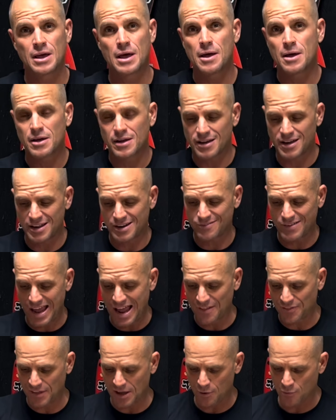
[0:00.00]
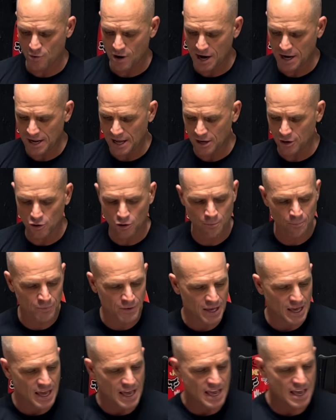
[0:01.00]
kind of at that right angle.
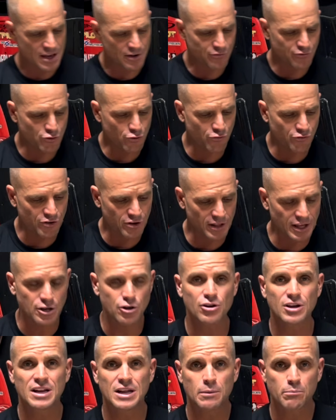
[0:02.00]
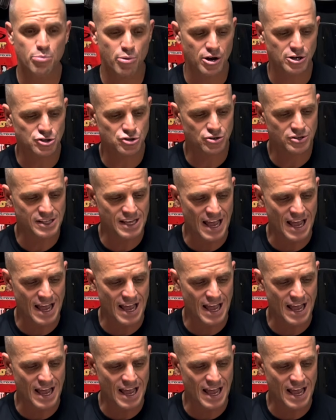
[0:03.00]
If you feel like you're getting pressure on the